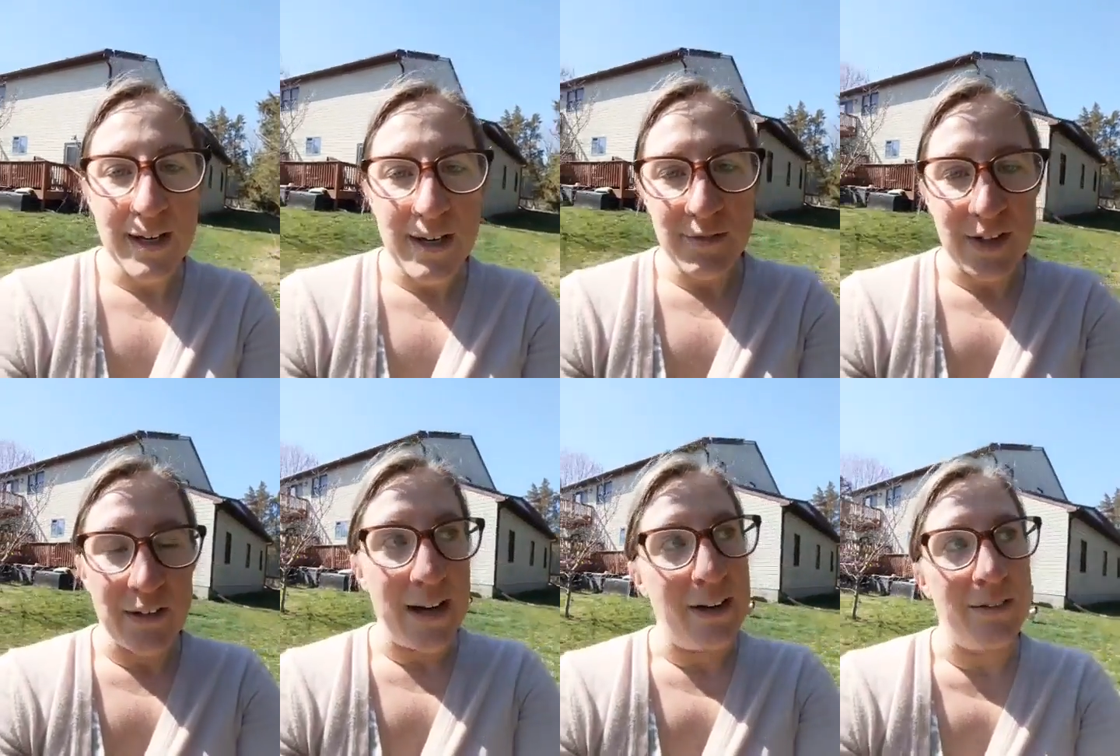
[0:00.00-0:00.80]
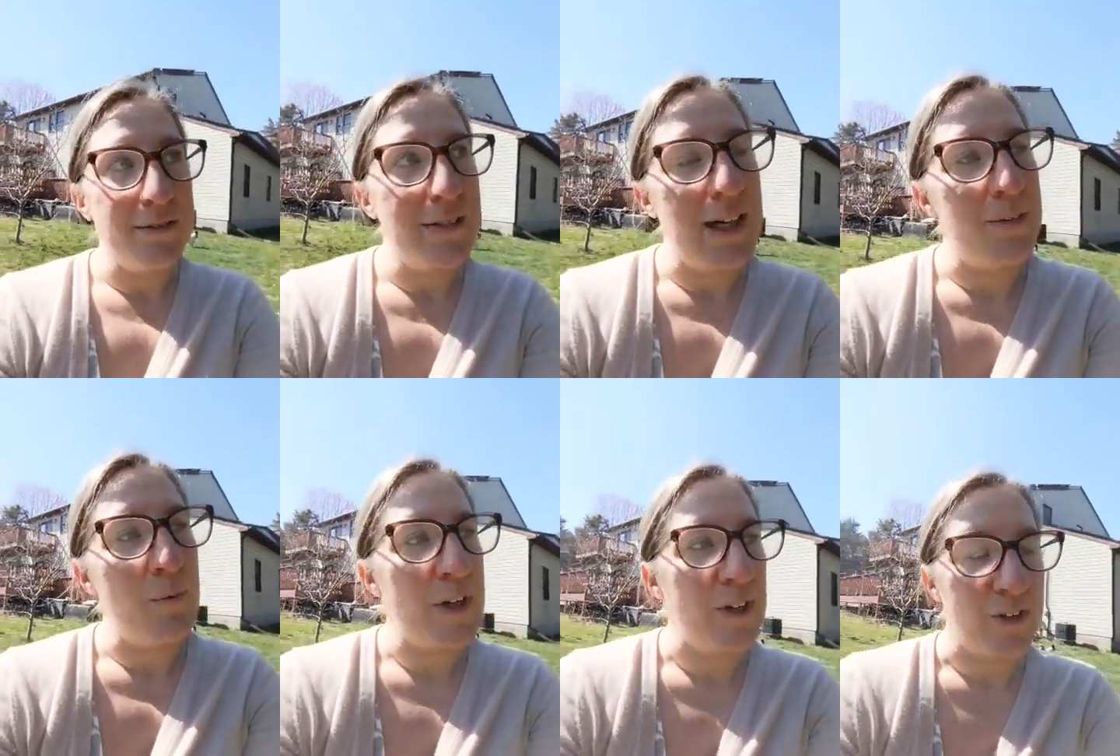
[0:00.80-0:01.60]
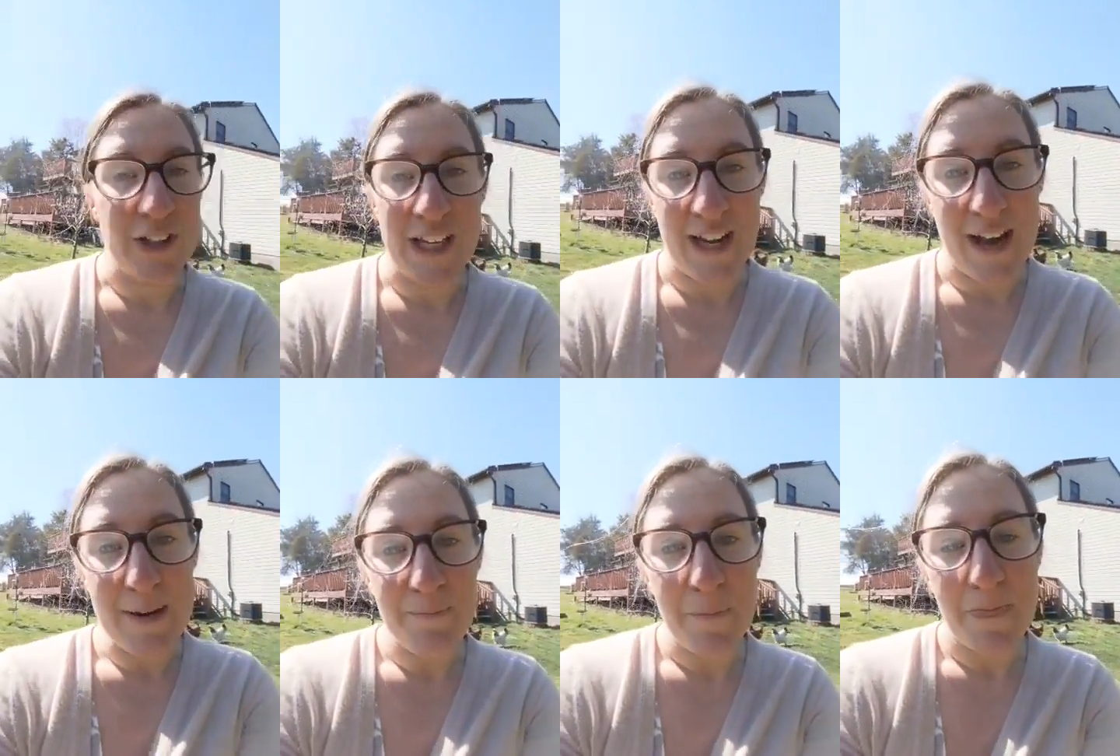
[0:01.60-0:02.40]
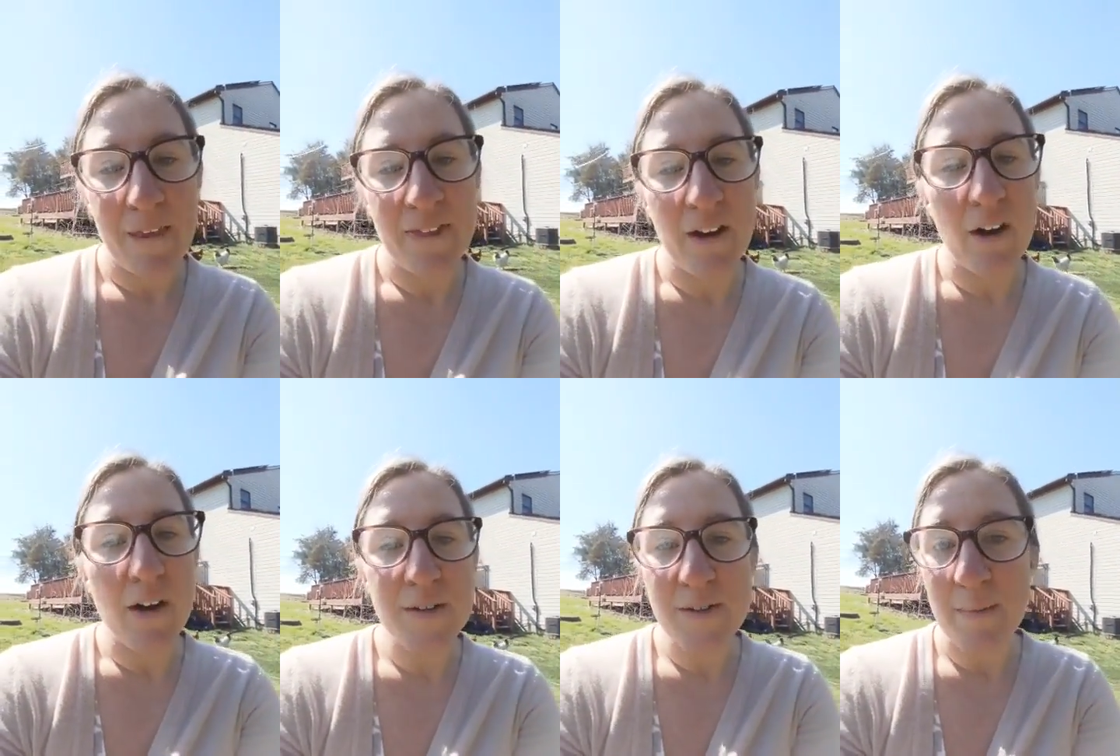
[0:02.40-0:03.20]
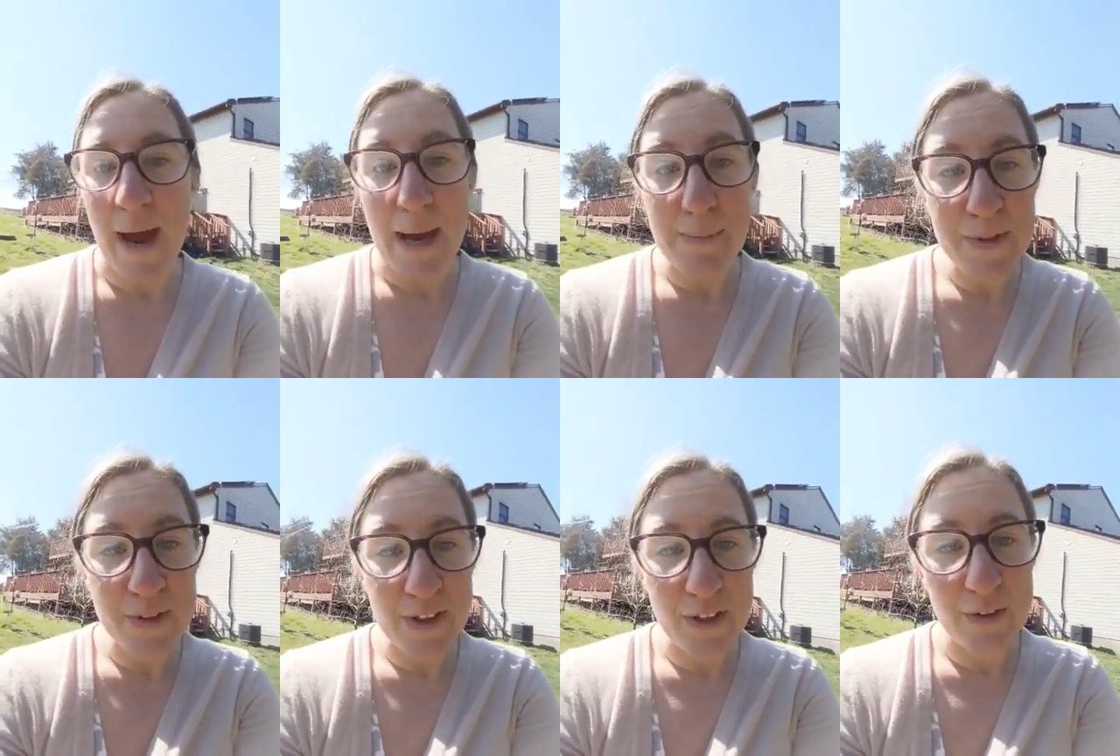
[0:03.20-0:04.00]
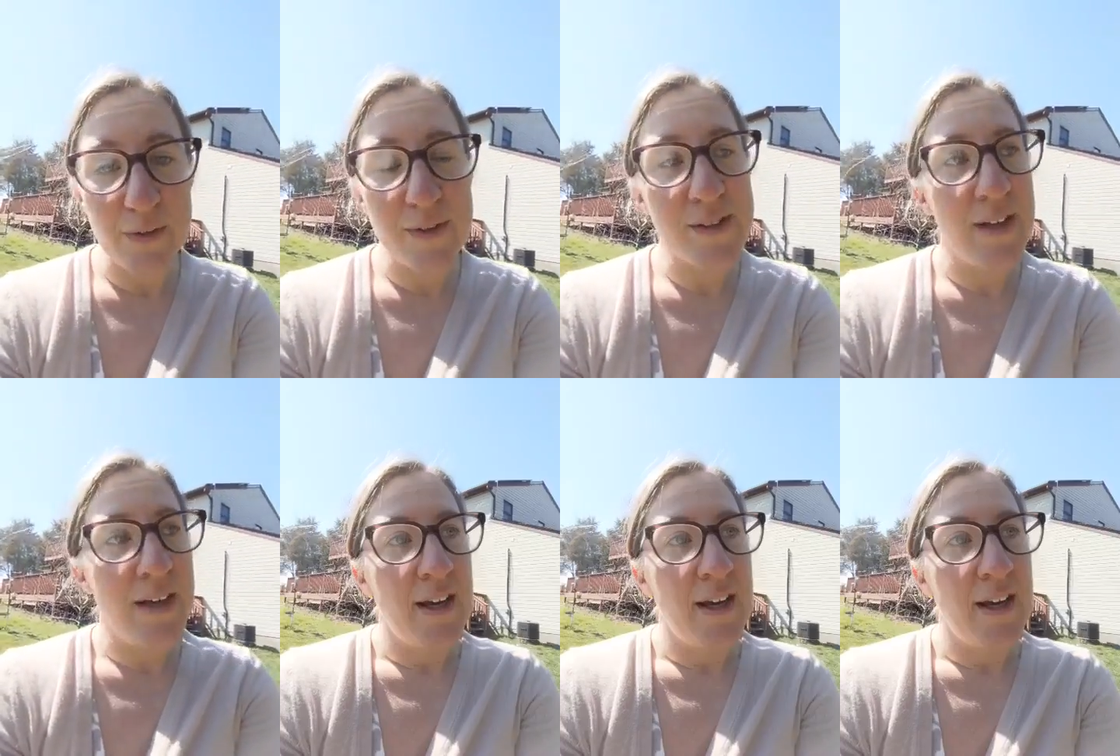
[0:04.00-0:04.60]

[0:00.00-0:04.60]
figure out what you're looking at. There are also some apps you can use.